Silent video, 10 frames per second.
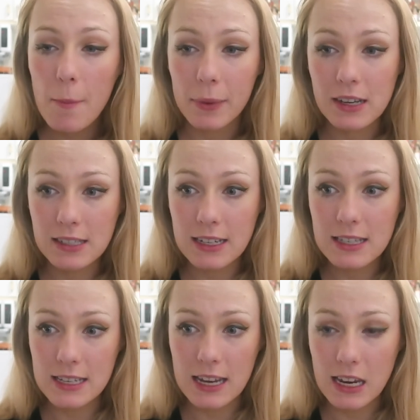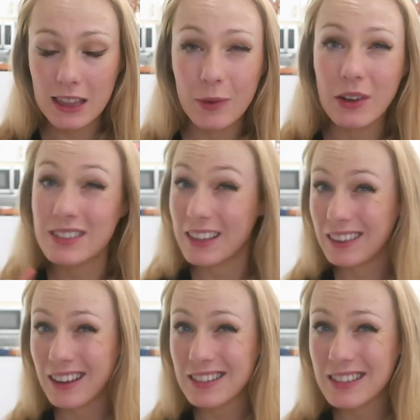because I'd seen when I was there
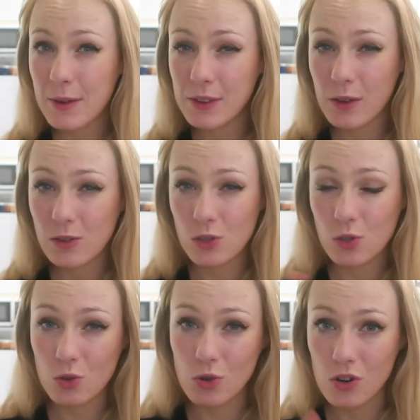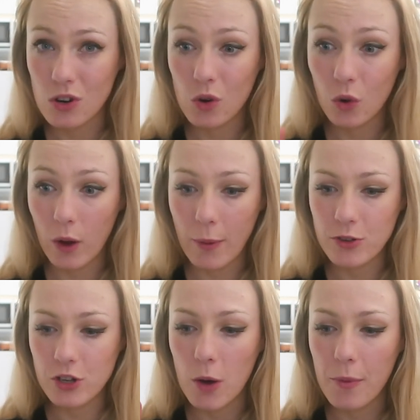last time that there was a store all the way at
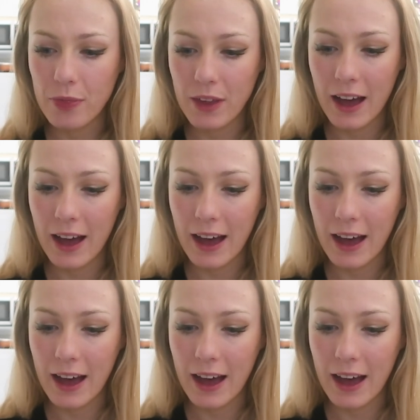the top that